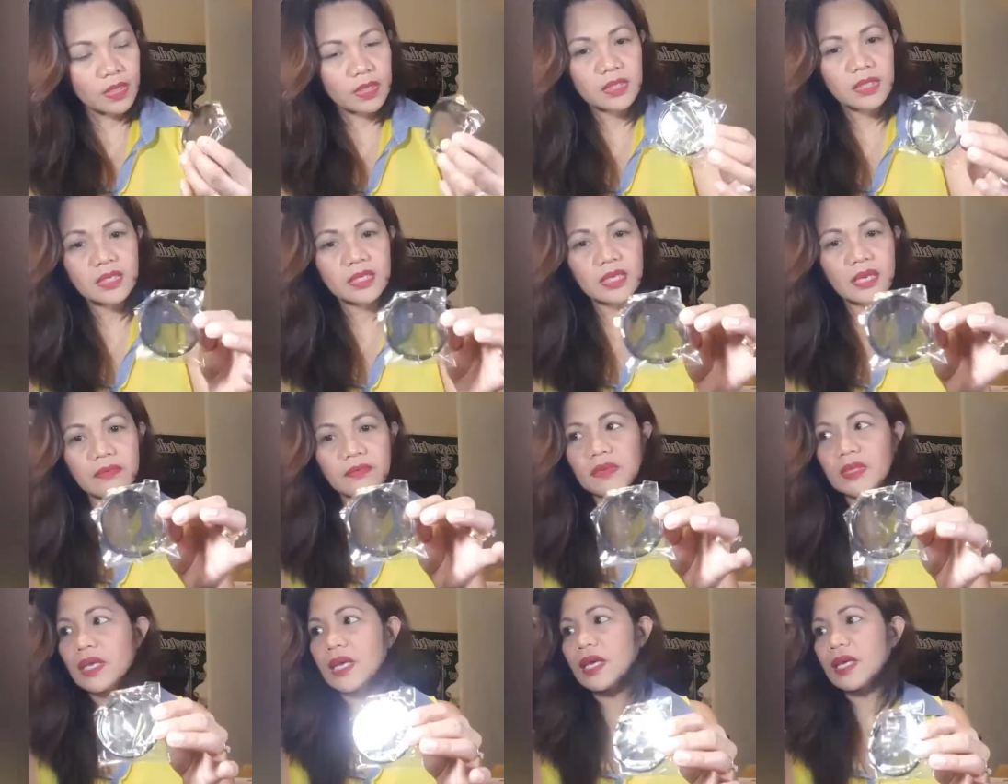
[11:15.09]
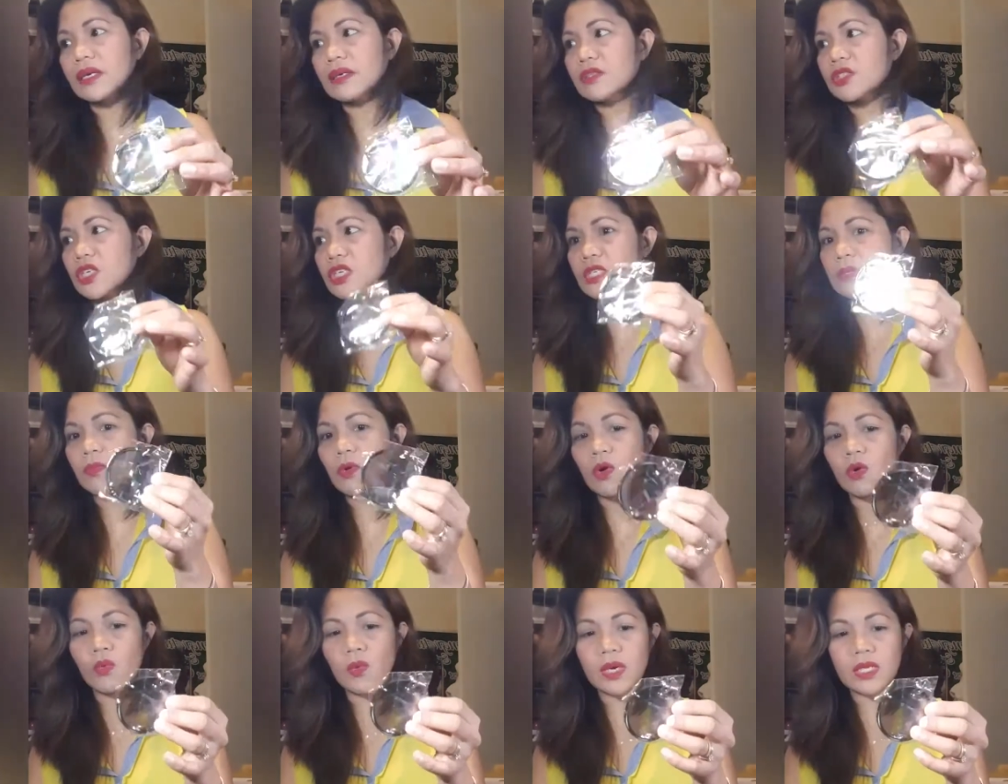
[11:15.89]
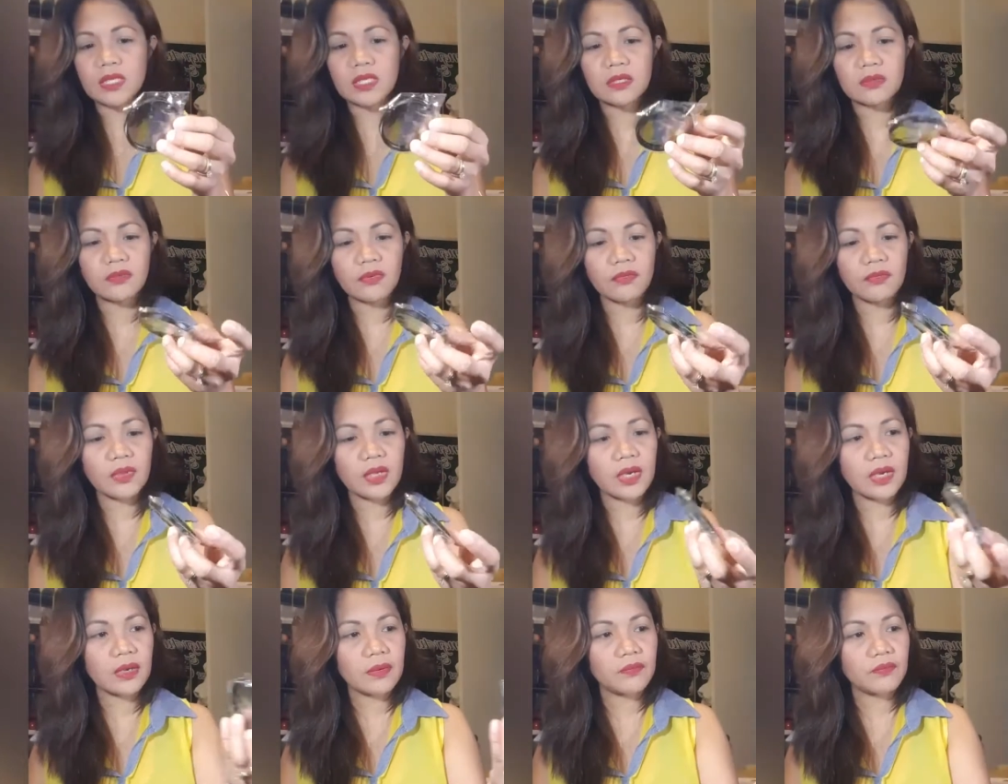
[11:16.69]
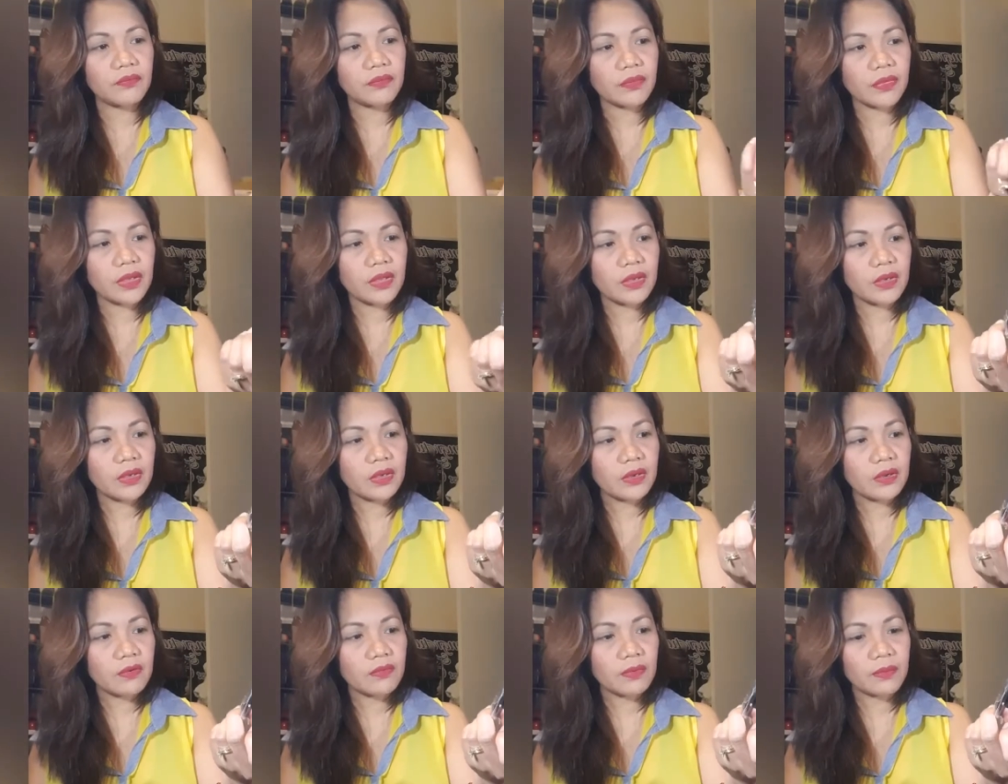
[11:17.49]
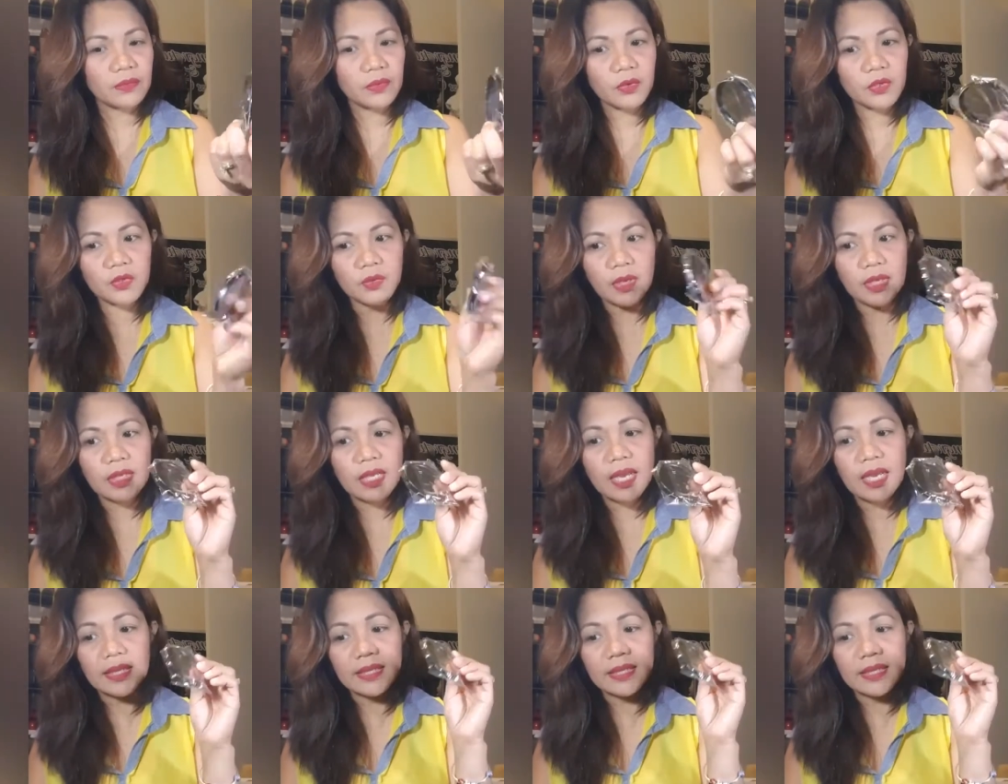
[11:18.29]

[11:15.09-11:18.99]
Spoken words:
The same thing, just small ones from those one.